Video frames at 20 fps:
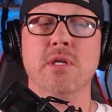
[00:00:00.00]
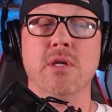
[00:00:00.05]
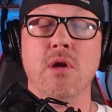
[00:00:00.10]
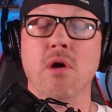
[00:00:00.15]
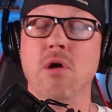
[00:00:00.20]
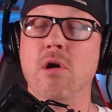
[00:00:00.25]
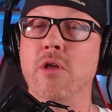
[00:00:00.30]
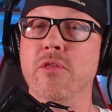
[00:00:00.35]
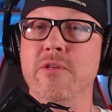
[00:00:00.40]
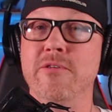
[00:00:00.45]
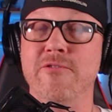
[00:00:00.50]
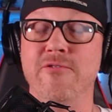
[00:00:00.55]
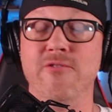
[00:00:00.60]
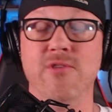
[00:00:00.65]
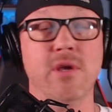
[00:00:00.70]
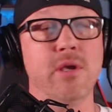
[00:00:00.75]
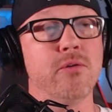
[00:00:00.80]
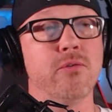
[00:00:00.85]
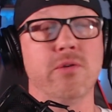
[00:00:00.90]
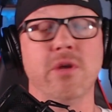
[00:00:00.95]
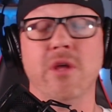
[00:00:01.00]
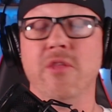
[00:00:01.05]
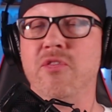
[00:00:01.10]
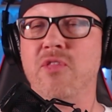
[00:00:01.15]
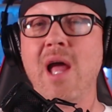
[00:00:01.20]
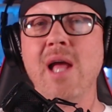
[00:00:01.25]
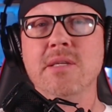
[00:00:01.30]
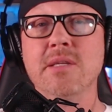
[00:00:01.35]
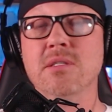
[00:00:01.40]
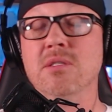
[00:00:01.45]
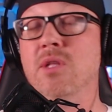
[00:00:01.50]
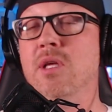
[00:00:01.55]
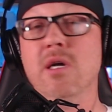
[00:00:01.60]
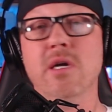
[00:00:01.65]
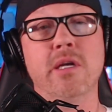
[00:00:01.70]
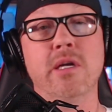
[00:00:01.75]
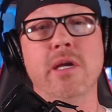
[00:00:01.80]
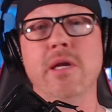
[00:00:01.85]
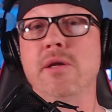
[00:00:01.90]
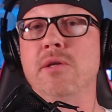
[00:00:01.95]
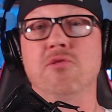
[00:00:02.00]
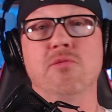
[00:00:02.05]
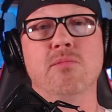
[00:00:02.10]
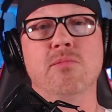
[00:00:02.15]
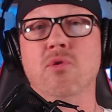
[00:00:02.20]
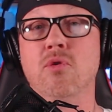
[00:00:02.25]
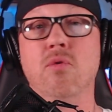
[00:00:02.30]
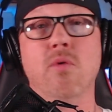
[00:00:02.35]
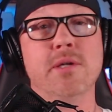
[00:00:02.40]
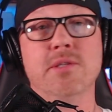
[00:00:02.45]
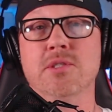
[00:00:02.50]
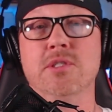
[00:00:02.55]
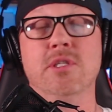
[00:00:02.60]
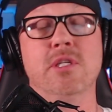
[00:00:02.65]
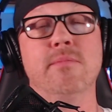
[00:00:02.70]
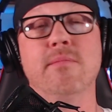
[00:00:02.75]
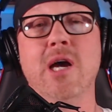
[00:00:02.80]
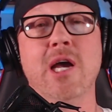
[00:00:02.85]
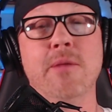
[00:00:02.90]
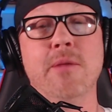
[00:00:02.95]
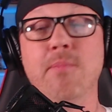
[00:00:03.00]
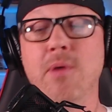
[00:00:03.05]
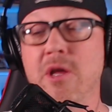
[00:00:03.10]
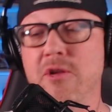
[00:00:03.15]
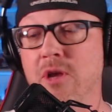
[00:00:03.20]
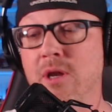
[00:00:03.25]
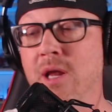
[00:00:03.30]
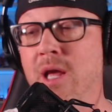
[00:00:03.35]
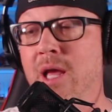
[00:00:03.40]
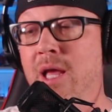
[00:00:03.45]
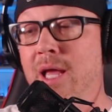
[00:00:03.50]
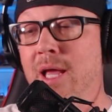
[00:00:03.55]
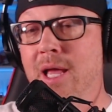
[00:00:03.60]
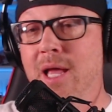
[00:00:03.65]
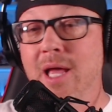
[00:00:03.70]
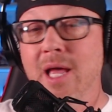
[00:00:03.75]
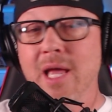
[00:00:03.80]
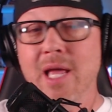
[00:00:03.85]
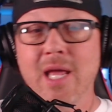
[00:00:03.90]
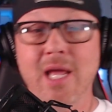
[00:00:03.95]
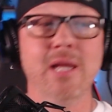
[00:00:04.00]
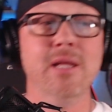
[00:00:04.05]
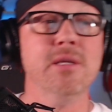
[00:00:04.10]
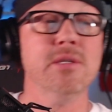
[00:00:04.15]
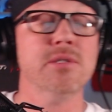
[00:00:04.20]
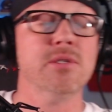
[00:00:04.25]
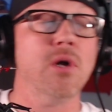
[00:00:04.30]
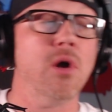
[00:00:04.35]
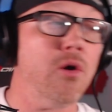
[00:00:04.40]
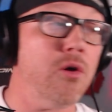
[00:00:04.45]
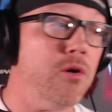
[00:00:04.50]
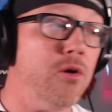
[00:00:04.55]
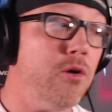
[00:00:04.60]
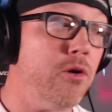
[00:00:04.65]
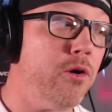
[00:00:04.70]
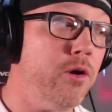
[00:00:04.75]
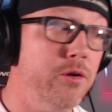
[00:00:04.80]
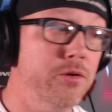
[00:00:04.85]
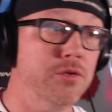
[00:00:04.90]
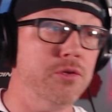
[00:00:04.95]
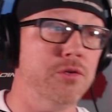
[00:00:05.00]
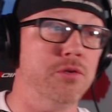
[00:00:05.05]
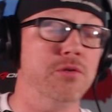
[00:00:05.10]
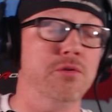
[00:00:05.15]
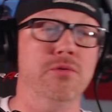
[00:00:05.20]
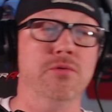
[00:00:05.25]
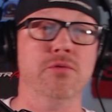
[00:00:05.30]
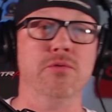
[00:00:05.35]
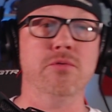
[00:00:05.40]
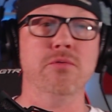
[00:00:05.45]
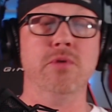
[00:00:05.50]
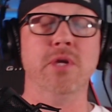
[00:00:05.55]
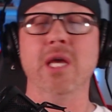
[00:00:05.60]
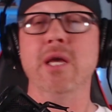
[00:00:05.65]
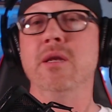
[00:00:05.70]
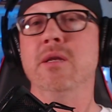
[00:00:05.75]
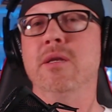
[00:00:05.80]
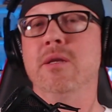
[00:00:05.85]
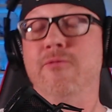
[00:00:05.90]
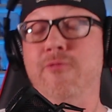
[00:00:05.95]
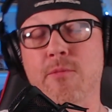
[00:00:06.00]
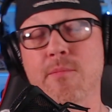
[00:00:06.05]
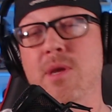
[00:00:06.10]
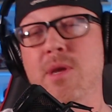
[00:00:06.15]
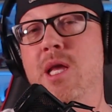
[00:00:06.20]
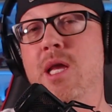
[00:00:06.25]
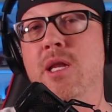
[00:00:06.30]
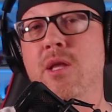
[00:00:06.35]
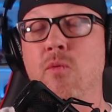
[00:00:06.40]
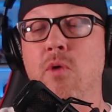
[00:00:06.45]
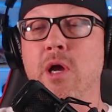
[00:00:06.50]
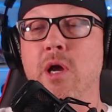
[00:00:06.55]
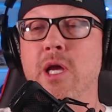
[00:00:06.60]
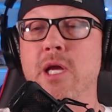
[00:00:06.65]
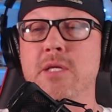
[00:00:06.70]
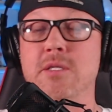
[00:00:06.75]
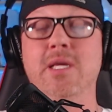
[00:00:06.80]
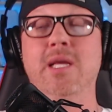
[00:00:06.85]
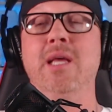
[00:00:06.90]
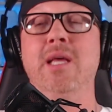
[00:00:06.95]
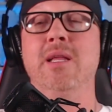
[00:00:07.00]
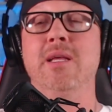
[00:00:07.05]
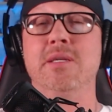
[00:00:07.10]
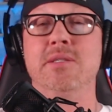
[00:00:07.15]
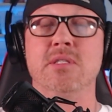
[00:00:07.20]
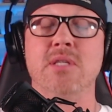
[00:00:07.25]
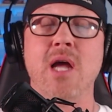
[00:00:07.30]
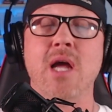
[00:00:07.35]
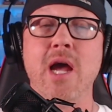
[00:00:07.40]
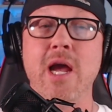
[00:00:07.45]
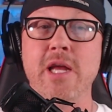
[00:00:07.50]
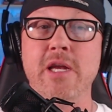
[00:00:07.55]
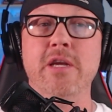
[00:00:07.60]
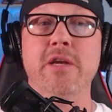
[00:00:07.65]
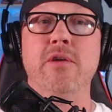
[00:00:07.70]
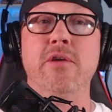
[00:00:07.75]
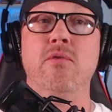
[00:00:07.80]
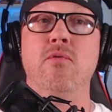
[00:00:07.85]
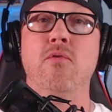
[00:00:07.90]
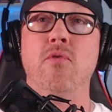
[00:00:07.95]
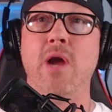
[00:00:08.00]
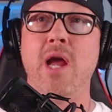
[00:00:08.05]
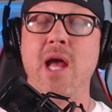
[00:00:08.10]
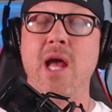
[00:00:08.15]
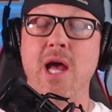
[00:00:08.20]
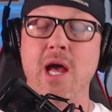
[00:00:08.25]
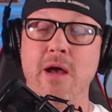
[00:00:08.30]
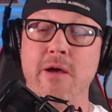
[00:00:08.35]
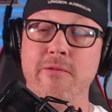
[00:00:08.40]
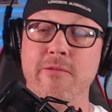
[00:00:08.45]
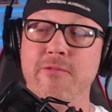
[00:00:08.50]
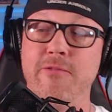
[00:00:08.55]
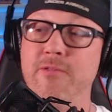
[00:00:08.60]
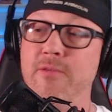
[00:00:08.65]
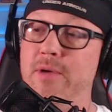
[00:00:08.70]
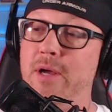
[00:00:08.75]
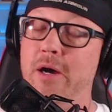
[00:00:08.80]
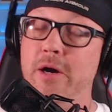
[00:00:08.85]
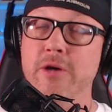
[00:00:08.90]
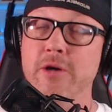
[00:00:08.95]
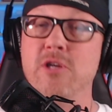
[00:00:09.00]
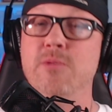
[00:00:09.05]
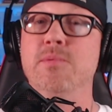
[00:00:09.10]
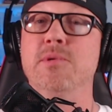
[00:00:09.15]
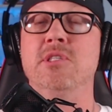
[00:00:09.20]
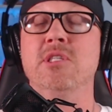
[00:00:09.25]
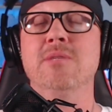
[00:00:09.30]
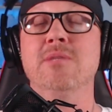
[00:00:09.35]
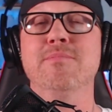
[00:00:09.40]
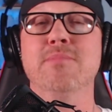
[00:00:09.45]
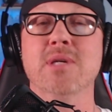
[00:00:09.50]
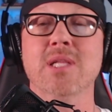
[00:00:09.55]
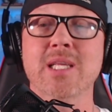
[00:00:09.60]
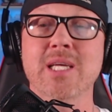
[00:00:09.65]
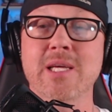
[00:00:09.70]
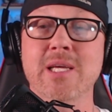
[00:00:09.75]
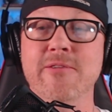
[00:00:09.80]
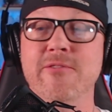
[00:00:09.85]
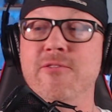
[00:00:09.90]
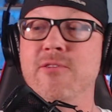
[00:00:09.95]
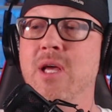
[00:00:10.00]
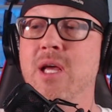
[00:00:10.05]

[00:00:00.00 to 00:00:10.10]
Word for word: on the field? That's the unanswerable question, in my opinion. It is hard to get, for me anyway, to get excited or have 100% belief